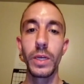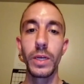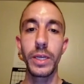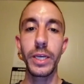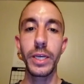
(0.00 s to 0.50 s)

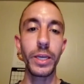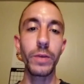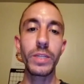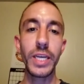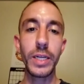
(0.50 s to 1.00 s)
yeah, he would
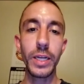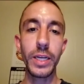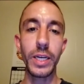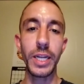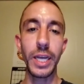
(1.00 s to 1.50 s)
take like a
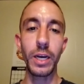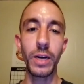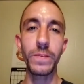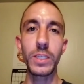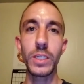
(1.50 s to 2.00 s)
day off
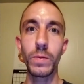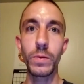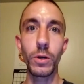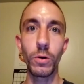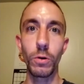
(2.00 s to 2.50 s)
and something would
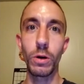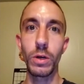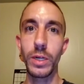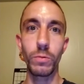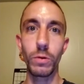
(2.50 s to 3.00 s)
go wrong,
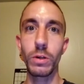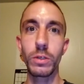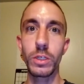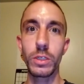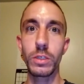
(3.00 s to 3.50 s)
and we're all
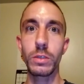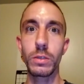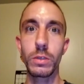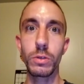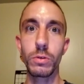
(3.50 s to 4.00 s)
just screwed.